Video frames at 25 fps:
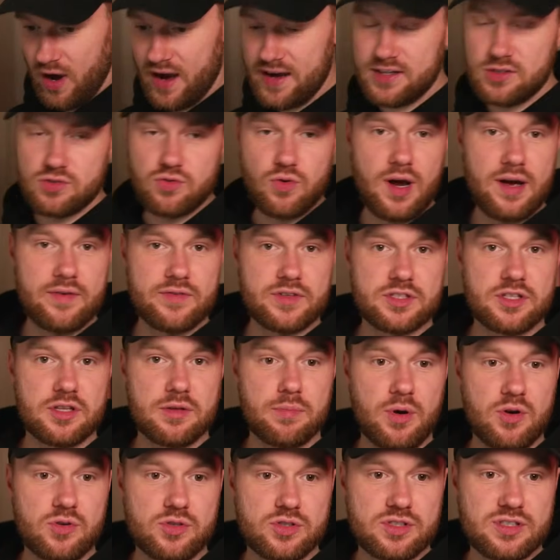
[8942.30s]
drivers are the
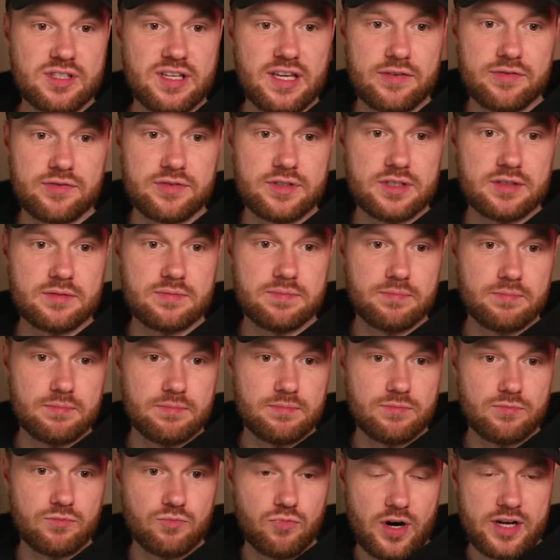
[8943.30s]
most gifted
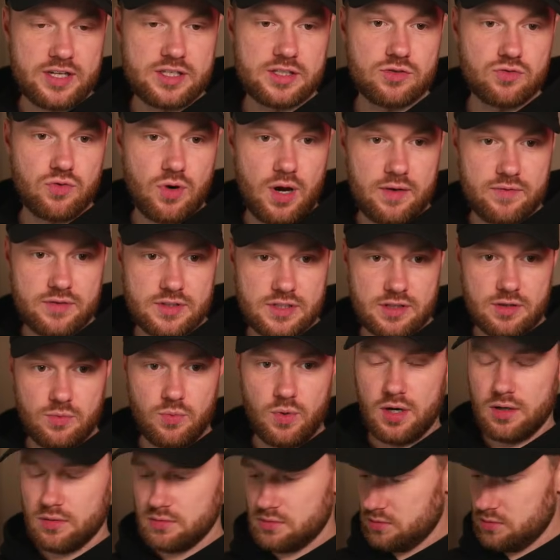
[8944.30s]
racing drivers in the world.